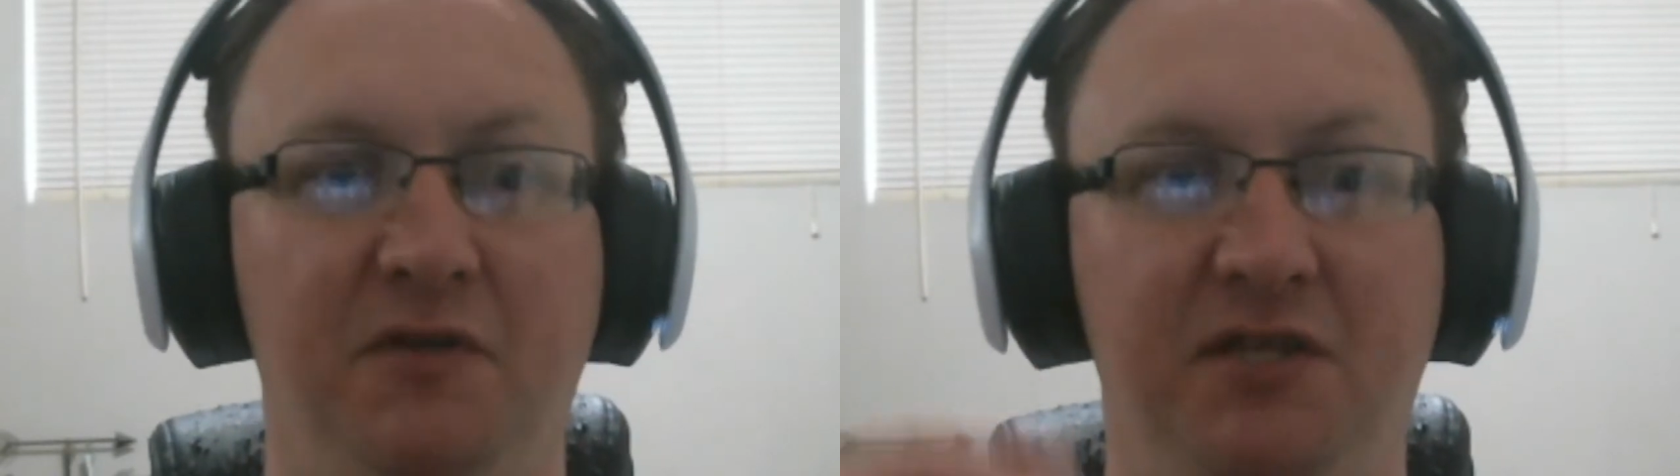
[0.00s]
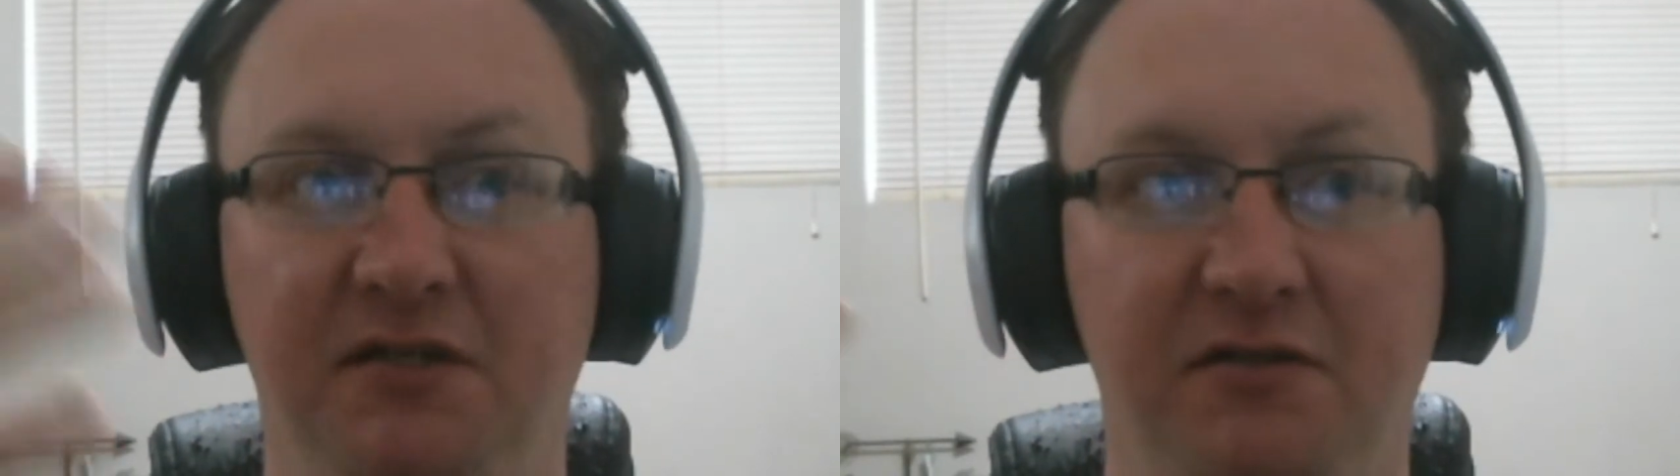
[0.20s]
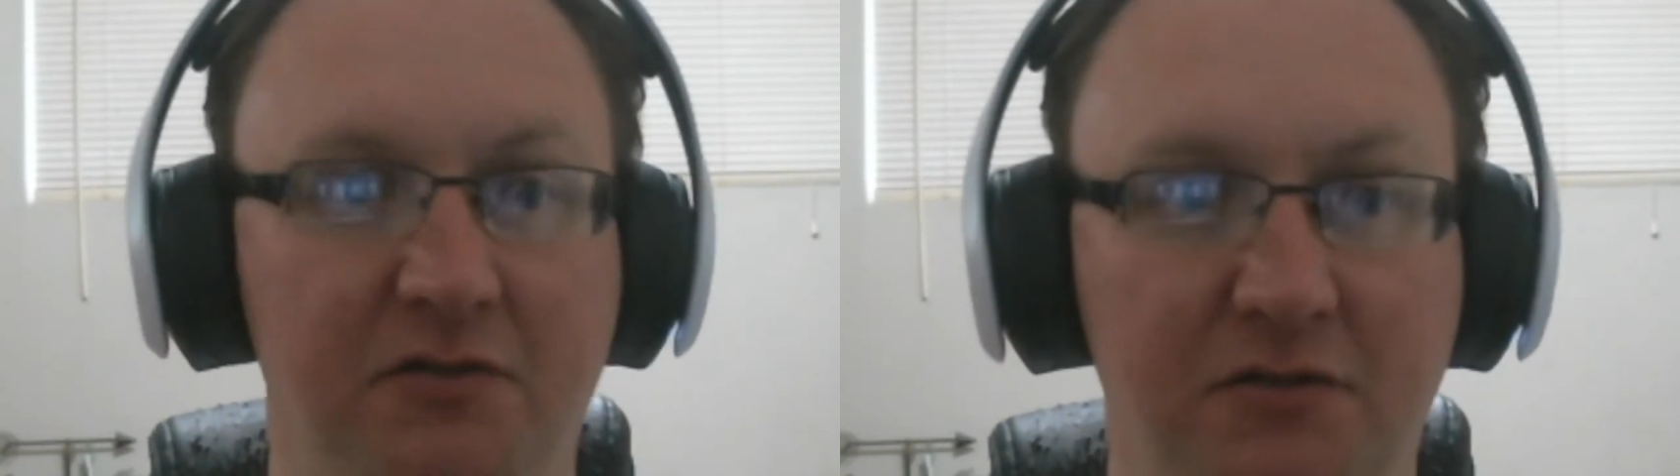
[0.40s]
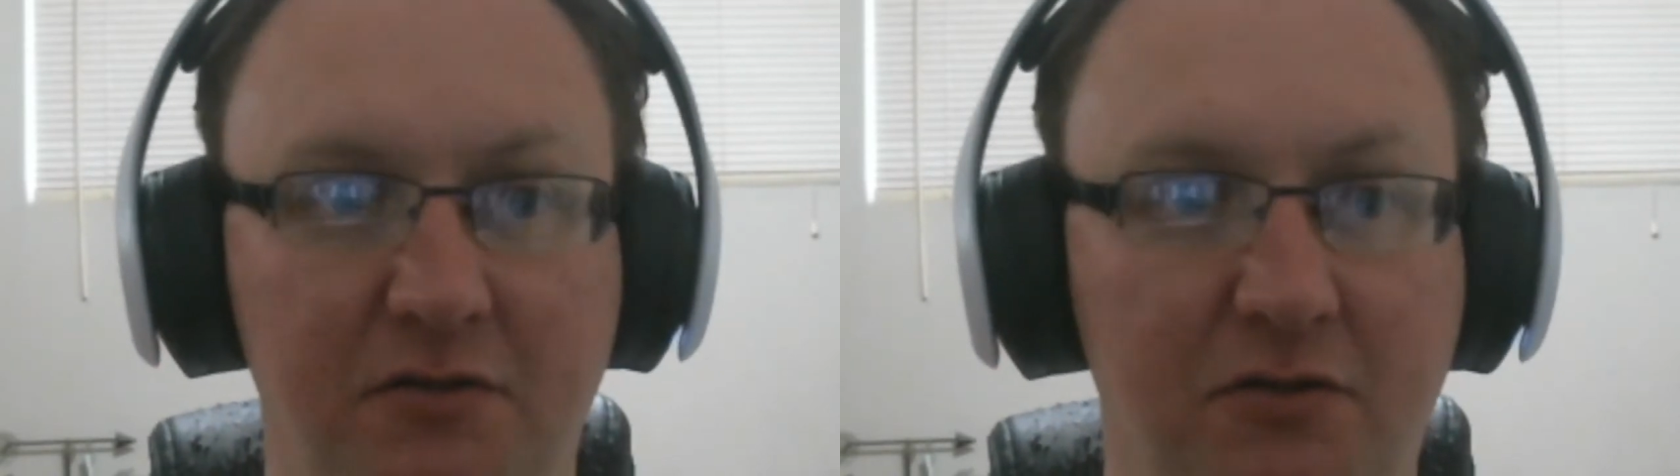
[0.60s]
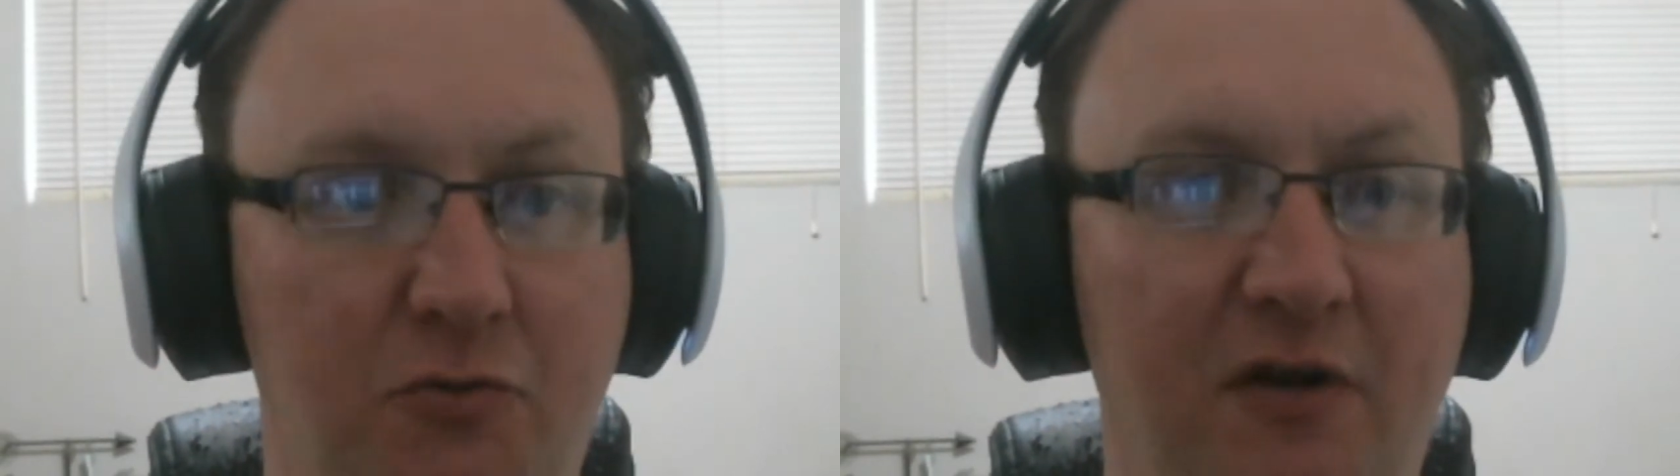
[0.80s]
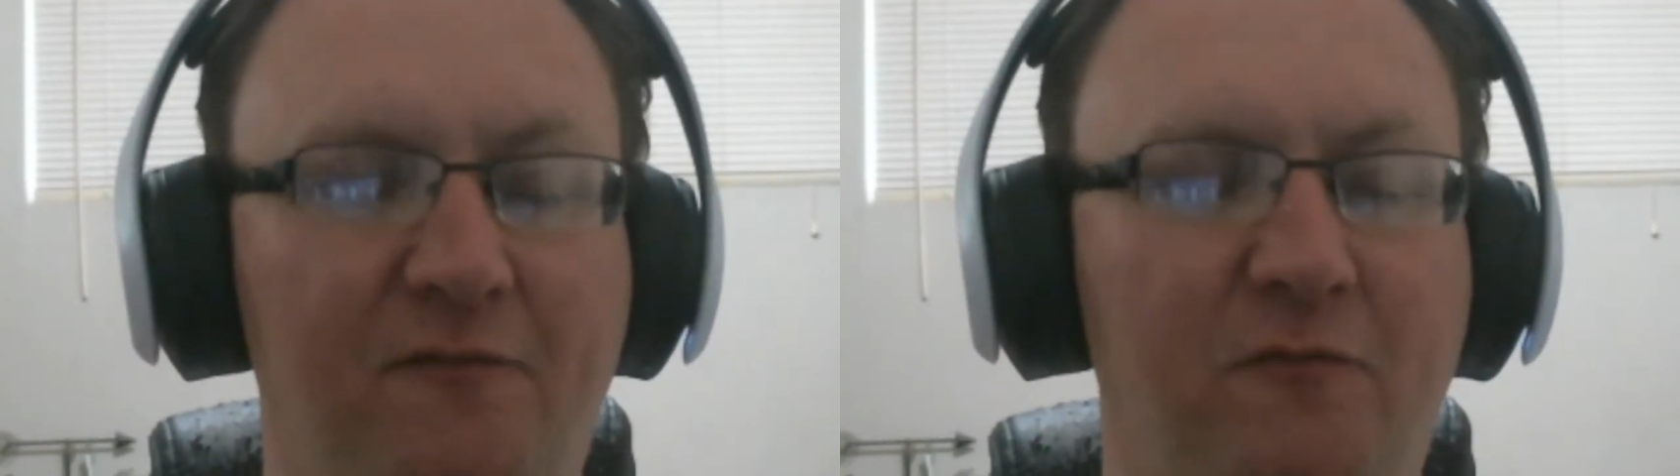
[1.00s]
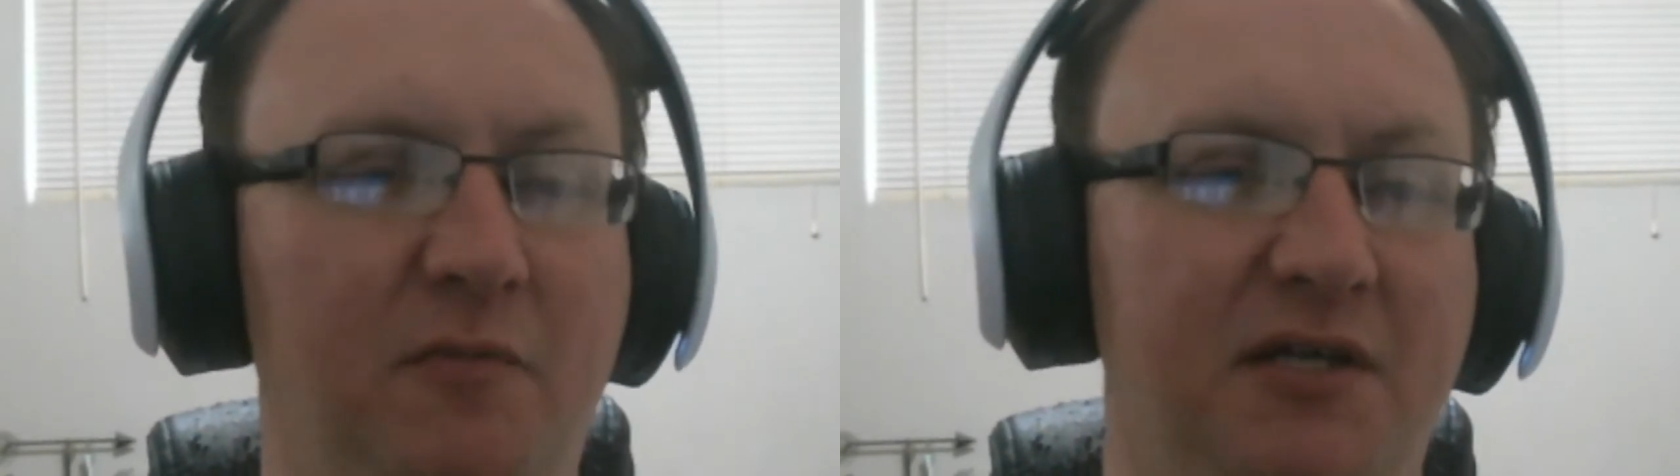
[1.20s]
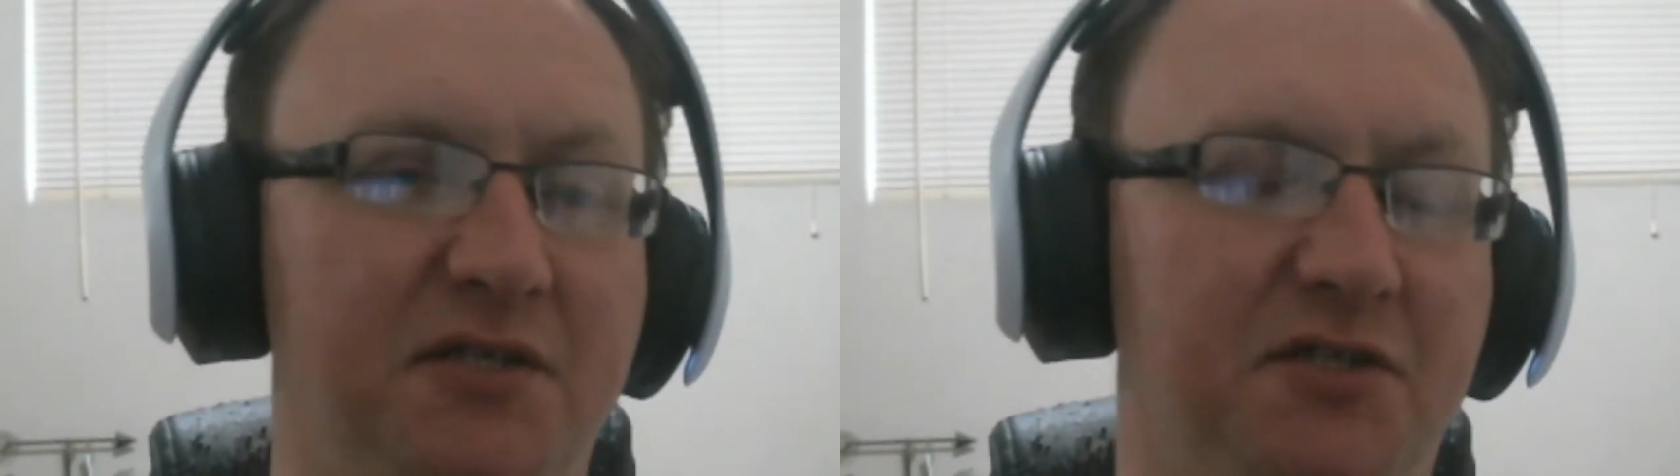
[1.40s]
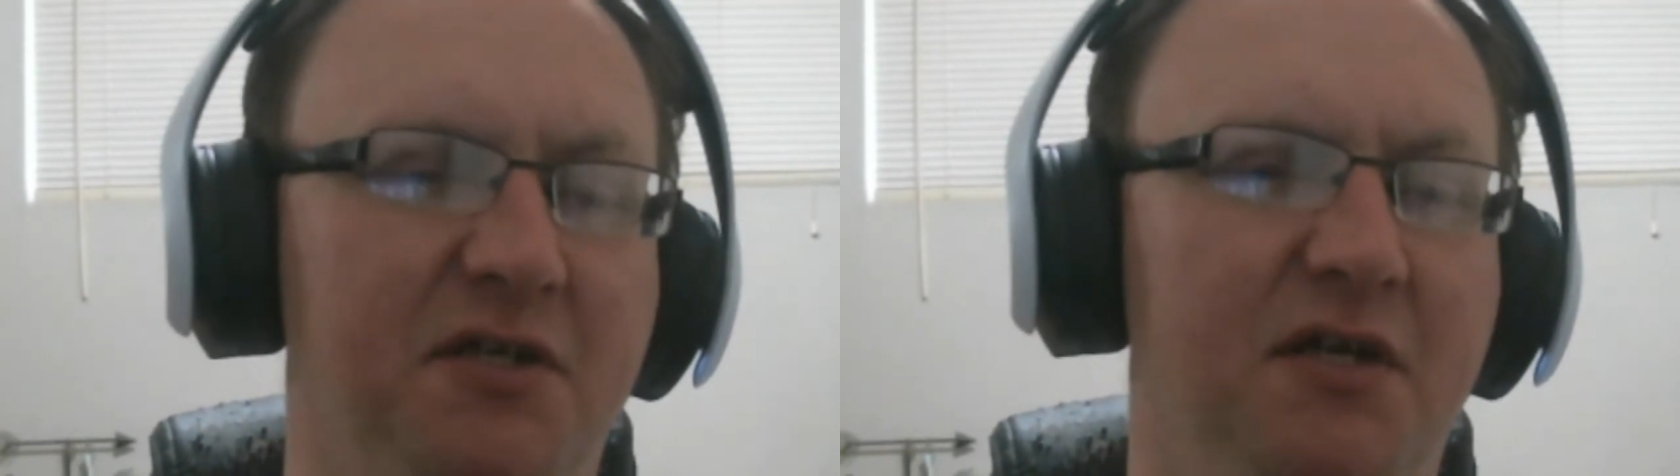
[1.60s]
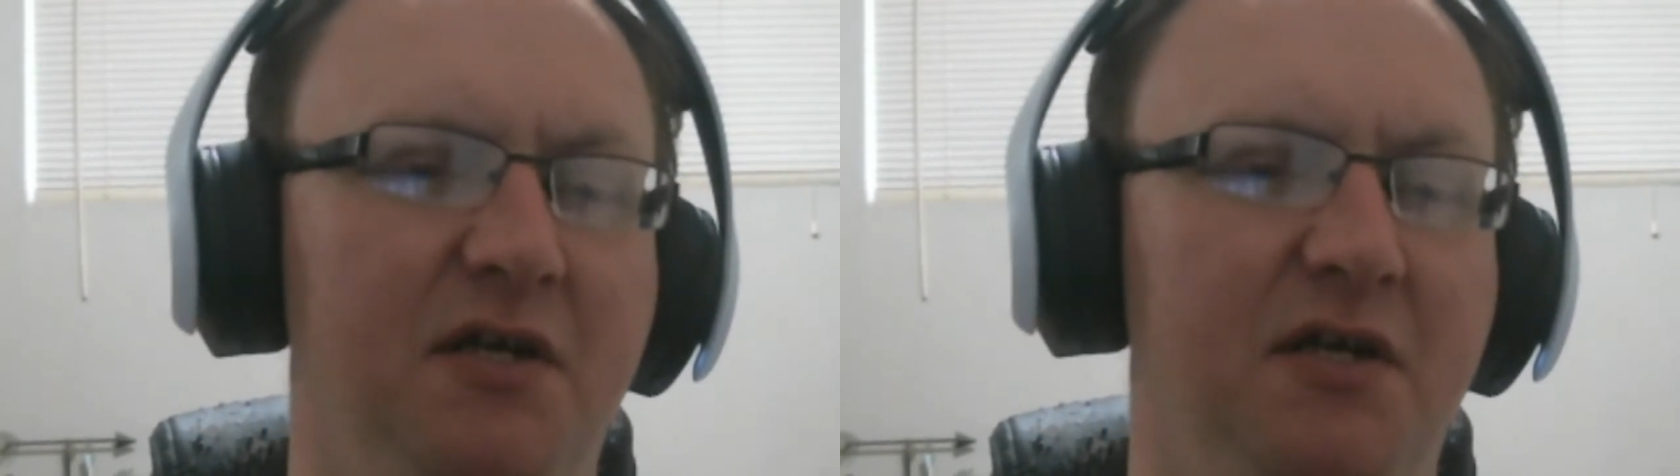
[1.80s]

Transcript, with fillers: within three or four months.